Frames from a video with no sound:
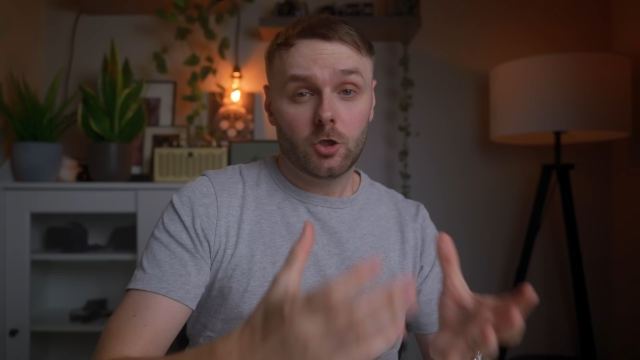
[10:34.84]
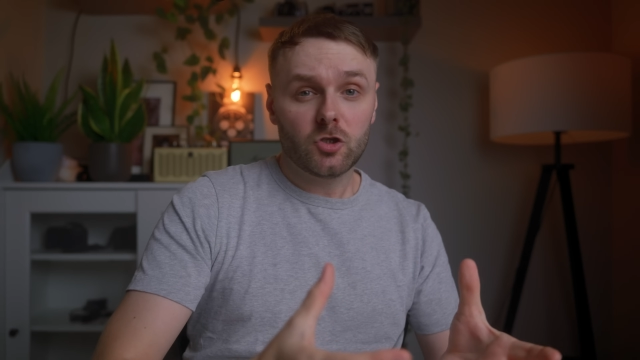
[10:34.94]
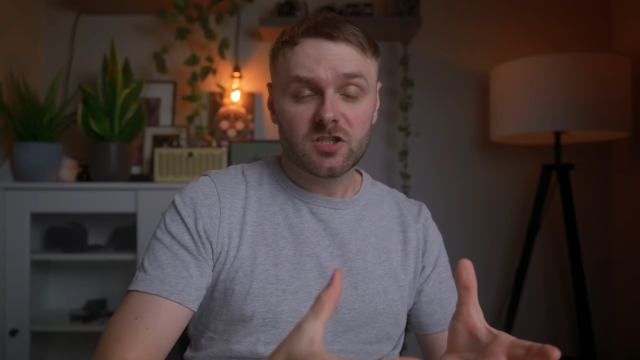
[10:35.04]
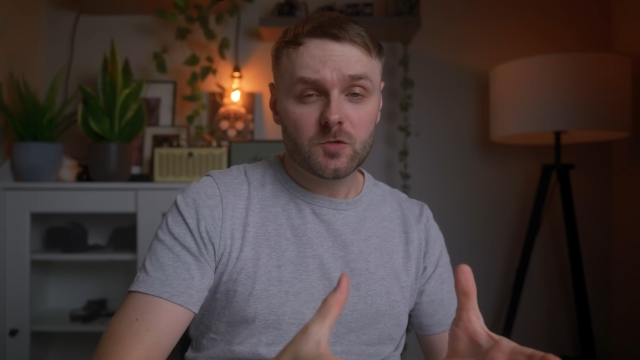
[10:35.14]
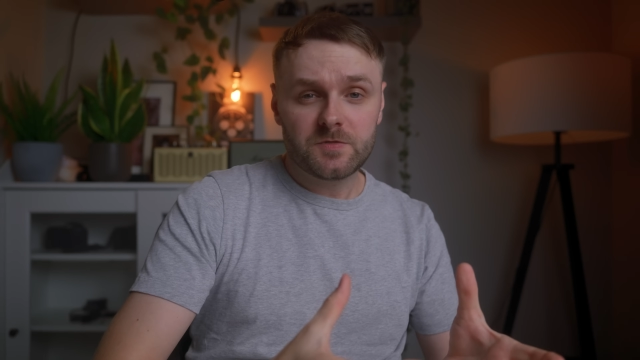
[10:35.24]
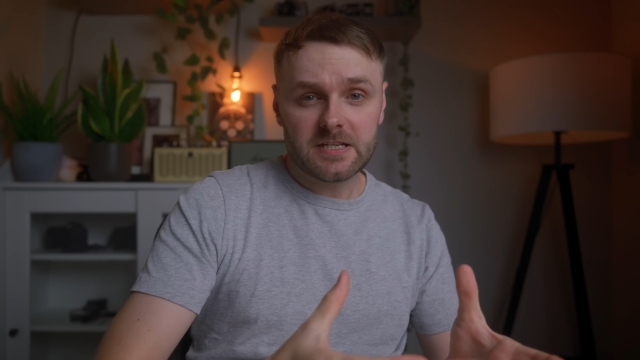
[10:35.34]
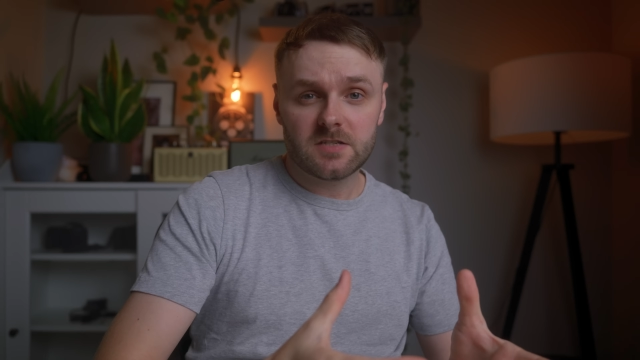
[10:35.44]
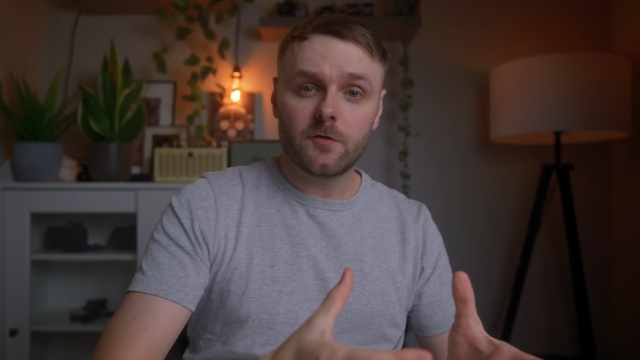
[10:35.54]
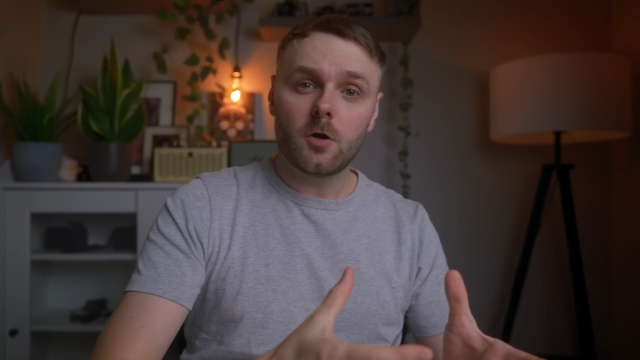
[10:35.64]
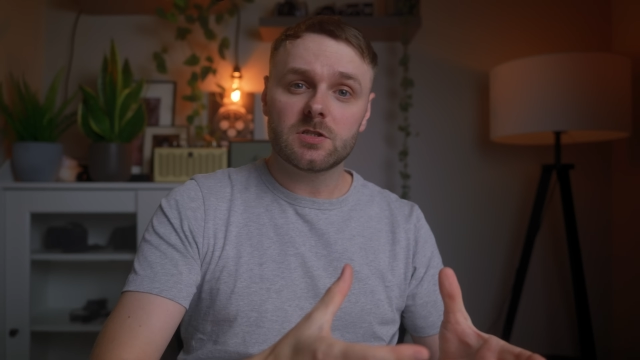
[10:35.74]
And on the subject
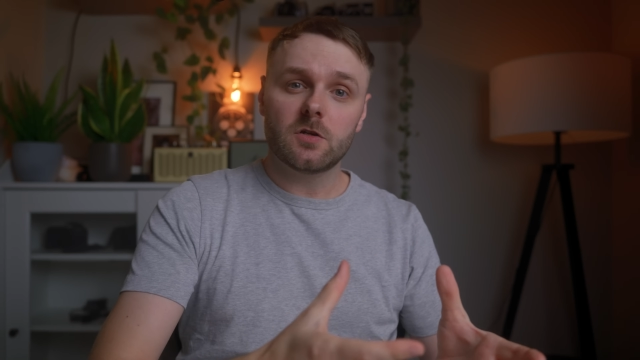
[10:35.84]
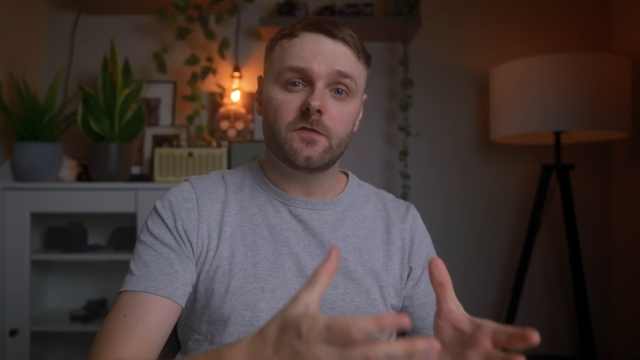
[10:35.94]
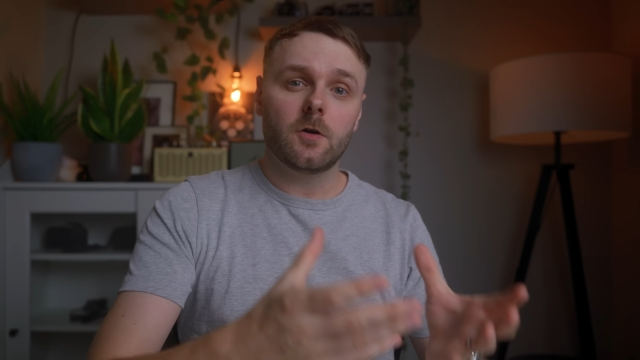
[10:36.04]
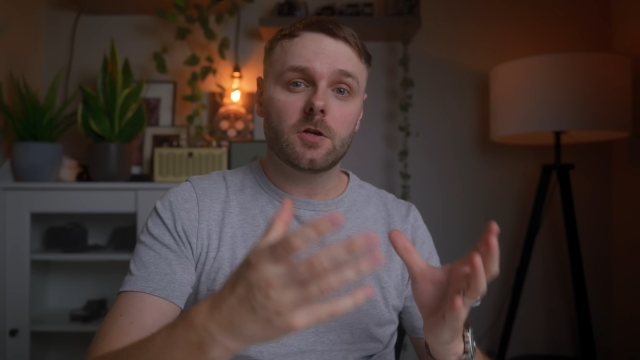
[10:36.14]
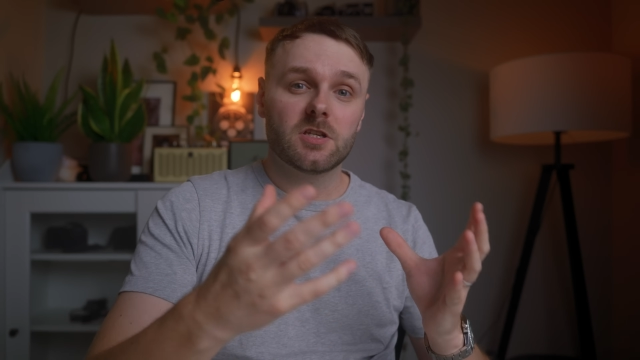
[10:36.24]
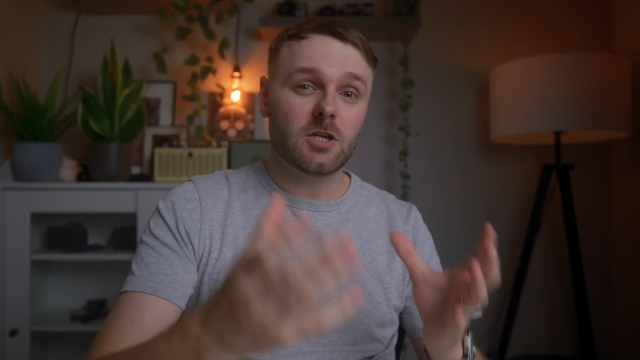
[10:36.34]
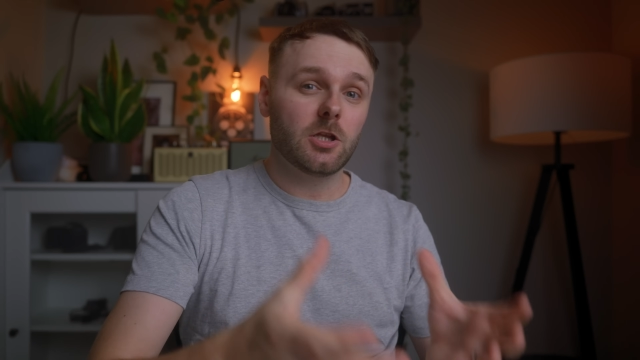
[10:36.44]
of autofocus,